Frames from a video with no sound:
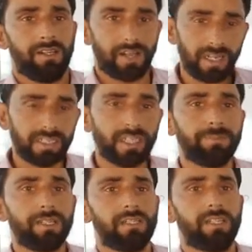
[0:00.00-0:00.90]

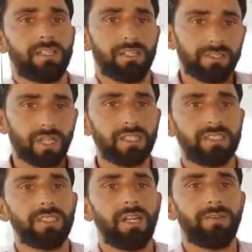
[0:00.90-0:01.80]
100%
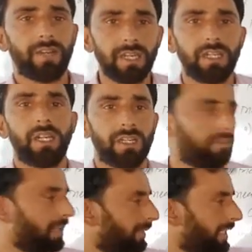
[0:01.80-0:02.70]
chances of real data
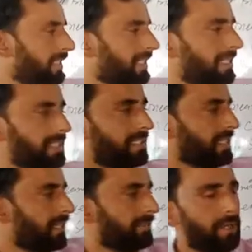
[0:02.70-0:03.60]
will be in census,
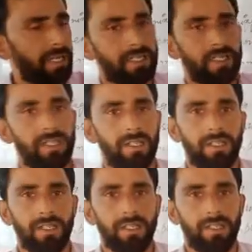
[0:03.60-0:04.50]

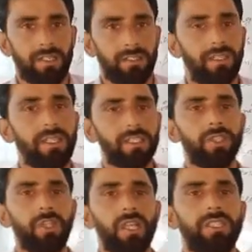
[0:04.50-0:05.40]
but least
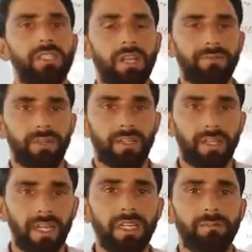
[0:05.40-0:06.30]
chances of
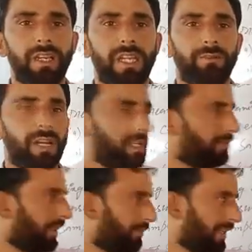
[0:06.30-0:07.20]
reliability of data
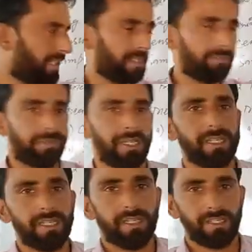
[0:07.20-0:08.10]
will be in
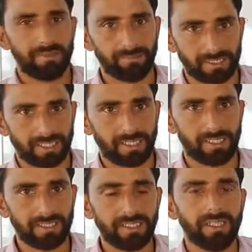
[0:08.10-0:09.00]
sampling
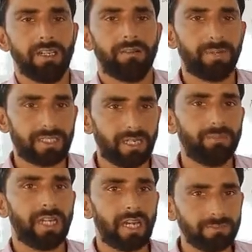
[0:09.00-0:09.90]
method. But
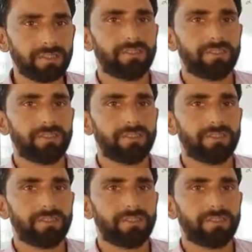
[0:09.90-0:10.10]
sometimes